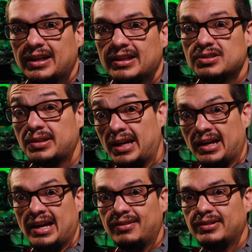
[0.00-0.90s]
So yeah, I
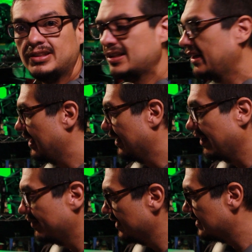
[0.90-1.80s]
have it. I
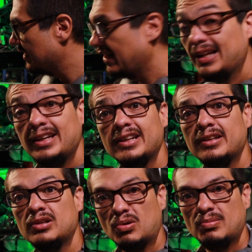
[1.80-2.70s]
love it. I like it
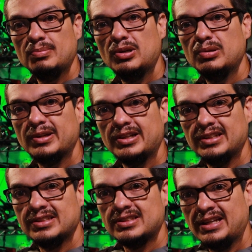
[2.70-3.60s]
in normal mode
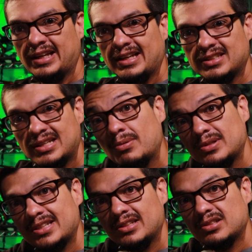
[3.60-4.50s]
because it has downward
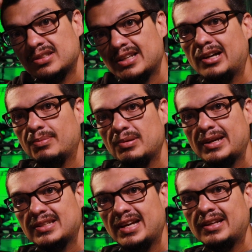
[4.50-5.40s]
sensors that help you
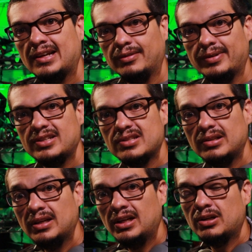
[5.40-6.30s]
maintain elevation,
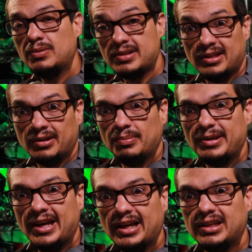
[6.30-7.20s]
which I think will be
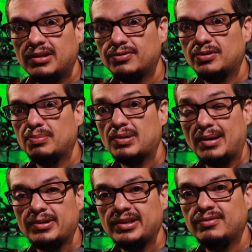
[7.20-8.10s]
handy for
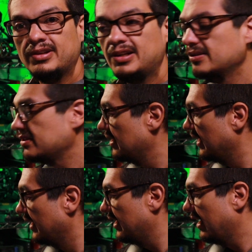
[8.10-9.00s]
property videos.
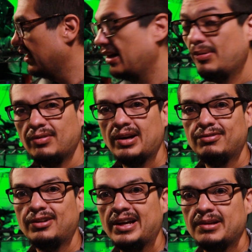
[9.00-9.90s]
However, I
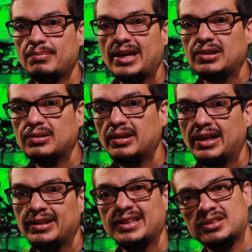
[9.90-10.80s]
fly it in manual,
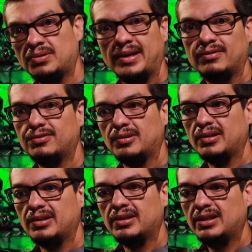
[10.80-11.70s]
and that's great
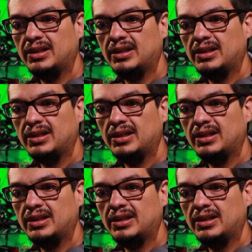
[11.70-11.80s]
for...